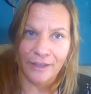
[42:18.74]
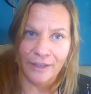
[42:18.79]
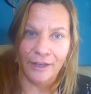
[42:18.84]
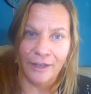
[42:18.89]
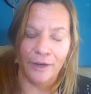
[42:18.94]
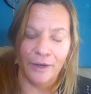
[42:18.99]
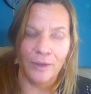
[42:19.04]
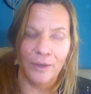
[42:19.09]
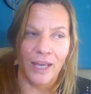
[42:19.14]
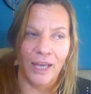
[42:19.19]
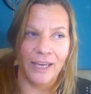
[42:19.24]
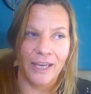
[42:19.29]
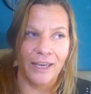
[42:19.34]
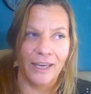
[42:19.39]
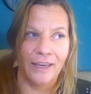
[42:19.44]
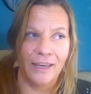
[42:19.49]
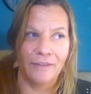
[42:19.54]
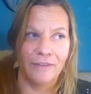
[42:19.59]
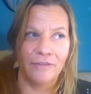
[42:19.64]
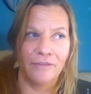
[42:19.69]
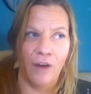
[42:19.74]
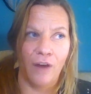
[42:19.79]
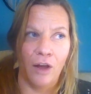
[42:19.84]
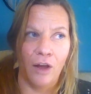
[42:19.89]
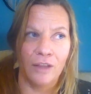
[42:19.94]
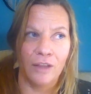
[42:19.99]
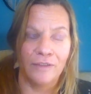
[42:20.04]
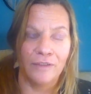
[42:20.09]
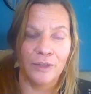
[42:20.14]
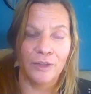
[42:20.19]
You know, like if
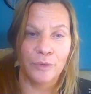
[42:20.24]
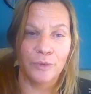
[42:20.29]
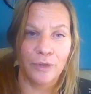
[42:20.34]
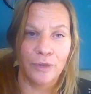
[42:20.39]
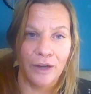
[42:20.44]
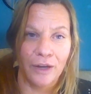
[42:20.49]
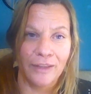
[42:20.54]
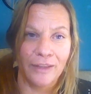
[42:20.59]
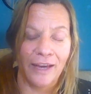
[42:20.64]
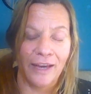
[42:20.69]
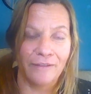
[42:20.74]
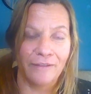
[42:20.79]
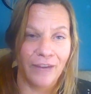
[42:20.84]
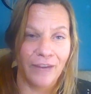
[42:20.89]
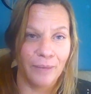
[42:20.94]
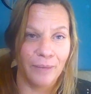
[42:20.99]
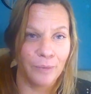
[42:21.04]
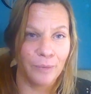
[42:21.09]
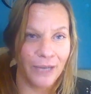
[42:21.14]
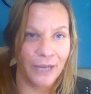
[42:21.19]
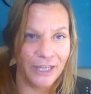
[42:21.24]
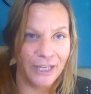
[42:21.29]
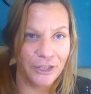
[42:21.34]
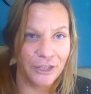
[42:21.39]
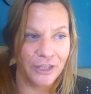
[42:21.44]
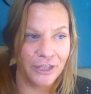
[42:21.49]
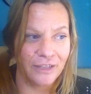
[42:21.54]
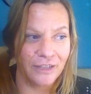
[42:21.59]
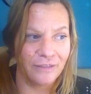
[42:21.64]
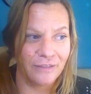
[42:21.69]
all of us were on that
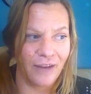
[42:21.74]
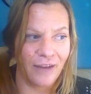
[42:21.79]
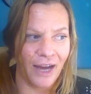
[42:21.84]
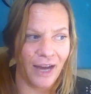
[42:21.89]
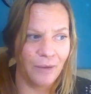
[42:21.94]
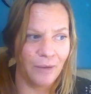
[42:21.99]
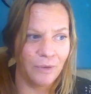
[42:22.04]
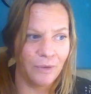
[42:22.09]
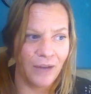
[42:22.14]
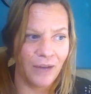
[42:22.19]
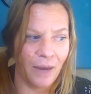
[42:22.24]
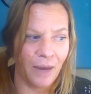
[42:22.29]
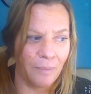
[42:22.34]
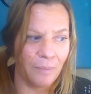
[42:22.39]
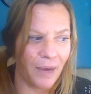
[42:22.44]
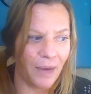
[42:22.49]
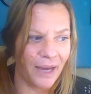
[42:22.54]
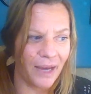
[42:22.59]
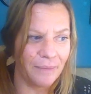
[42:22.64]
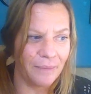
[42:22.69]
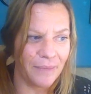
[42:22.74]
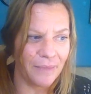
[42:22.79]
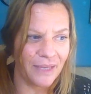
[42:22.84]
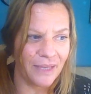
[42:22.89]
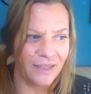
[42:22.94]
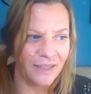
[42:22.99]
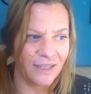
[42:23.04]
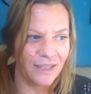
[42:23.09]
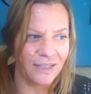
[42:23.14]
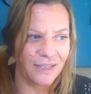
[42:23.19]
vibration of, I will not buy
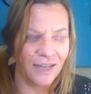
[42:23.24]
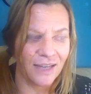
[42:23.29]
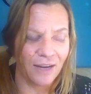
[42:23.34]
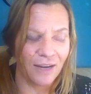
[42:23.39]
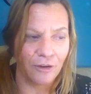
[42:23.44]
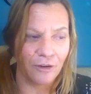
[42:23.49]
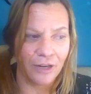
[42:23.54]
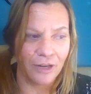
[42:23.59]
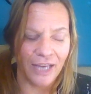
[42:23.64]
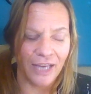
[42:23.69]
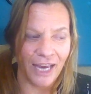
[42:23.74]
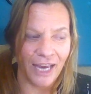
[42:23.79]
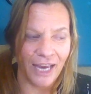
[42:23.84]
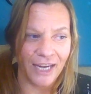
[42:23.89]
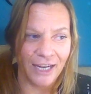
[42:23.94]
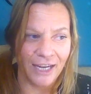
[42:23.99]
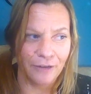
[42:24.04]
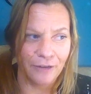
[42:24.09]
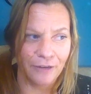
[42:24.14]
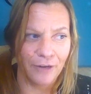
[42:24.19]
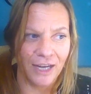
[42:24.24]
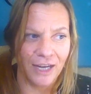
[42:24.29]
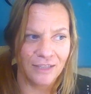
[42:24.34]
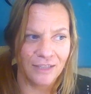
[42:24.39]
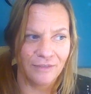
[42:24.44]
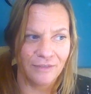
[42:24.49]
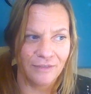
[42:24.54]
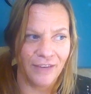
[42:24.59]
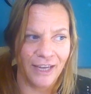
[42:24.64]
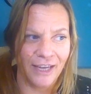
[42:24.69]
meat that's not organic,
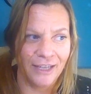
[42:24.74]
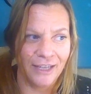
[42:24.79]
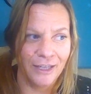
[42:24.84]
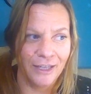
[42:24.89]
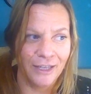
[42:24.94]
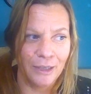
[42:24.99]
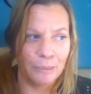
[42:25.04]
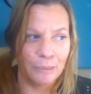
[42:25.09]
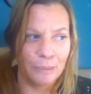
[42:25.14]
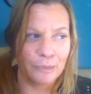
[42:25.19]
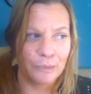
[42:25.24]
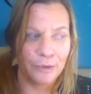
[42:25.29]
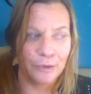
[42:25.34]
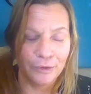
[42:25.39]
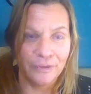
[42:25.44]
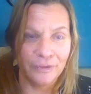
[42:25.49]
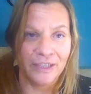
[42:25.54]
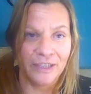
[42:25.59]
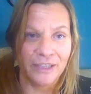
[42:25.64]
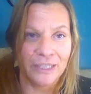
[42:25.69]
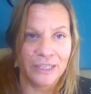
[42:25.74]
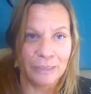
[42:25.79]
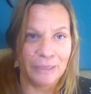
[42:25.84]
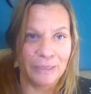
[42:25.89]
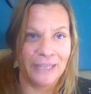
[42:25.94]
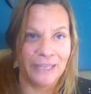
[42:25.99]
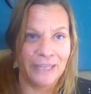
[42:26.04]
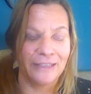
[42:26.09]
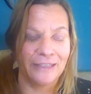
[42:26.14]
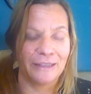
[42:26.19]
grass-fed, proving to
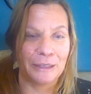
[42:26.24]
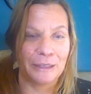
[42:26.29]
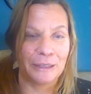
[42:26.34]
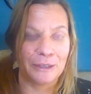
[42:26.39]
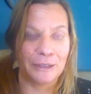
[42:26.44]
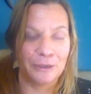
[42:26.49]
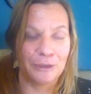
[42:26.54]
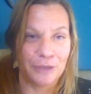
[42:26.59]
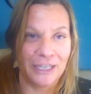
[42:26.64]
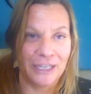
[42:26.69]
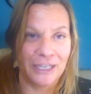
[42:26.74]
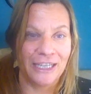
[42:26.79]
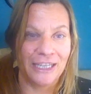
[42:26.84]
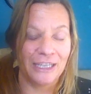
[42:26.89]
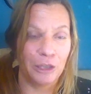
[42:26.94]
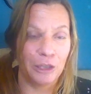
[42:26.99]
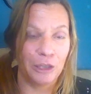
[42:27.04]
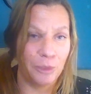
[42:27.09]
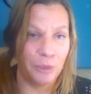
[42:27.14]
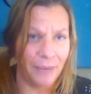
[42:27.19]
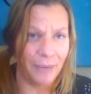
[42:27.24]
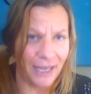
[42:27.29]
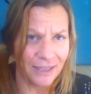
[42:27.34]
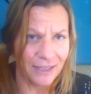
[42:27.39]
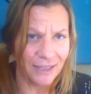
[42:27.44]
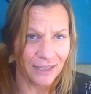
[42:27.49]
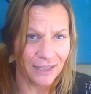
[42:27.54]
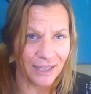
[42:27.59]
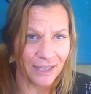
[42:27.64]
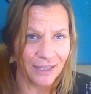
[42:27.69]
me that they're treating it
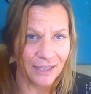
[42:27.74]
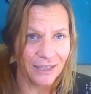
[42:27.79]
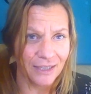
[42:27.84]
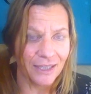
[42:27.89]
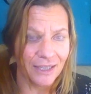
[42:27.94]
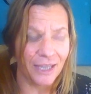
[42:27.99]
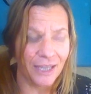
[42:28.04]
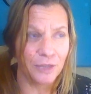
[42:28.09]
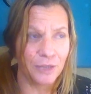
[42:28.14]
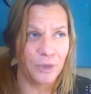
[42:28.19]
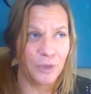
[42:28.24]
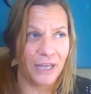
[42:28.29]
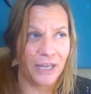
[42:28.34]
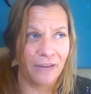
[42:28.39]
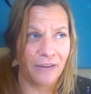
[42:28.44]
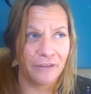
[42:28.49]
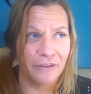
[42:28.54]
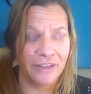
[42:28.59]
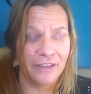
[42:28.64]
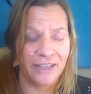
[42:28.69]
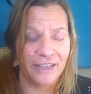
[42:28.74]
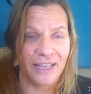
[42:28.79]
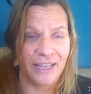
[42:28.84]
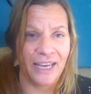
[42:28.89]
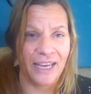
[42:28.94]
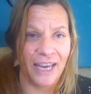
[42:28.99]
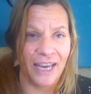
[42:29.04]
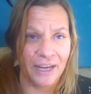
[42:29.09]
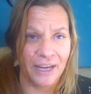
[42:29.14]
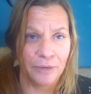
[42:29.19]
humanely and doing everything
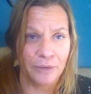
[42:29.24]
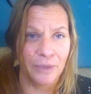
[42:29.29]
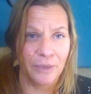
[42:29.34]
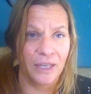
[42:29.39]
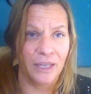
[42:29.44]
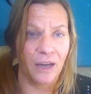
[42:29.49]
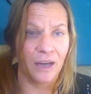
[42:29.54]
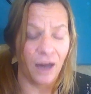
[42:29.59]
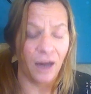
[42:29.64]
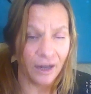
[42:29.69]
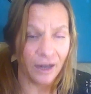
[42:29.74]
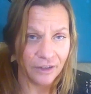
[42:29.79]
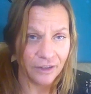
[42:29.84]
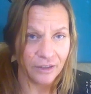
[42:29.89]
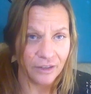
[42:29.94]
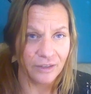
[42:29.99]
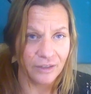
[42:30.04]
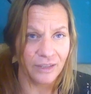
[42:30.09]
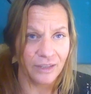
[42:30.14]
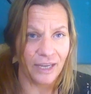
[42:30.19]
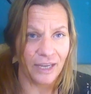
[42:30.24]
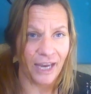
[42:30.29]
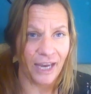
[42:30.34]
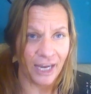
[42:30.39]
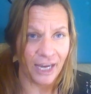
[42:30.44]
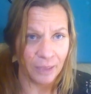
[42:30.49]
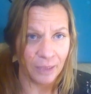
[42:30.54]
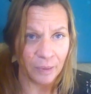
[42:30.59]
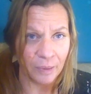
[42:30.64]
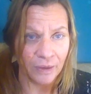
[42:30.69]
they can to really honor the
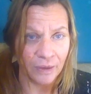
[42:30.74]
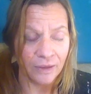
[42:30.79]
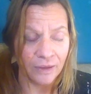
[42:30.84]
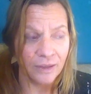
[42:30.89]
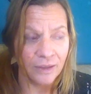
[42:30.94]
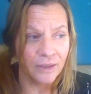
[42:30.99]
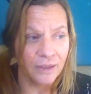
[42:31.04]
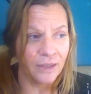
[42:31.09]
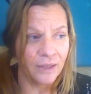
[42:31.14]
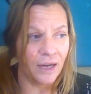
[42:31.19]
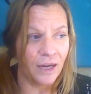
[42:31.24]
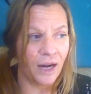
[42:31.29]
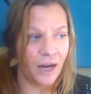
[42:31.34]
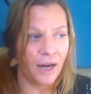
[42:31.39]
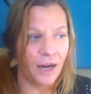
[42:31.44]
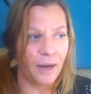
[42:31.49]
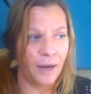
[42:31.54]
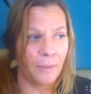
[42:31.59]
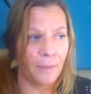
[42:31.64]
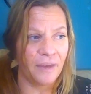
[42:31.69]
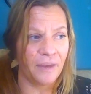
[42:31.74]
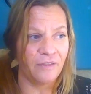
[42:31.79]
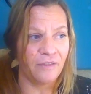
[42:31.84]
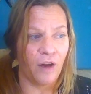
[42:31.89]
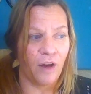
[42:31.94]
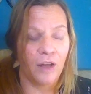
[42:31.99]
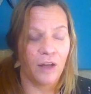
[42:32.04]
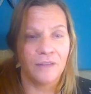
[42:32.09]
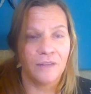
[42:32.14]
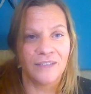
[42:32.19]
animal. Um,
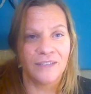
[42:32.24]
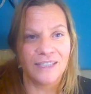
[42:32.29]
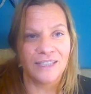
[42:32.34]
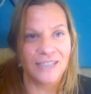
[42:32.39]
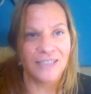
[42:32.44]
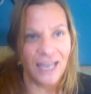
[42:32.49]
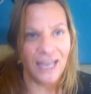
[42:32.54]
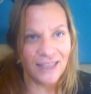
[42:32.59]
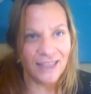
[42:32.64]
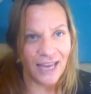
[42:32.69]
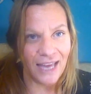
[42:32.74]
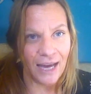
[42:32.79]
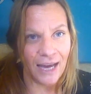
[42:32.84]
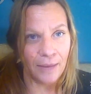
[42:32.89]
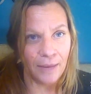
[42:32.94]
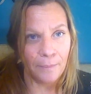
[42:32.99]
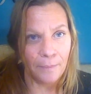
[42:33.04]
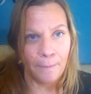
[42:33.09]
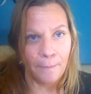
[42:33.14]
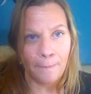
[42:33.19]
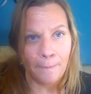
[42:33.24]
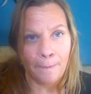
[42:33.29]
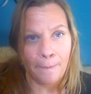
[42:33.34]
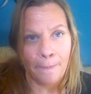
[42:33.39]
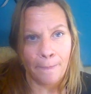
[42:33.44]
if all of us said that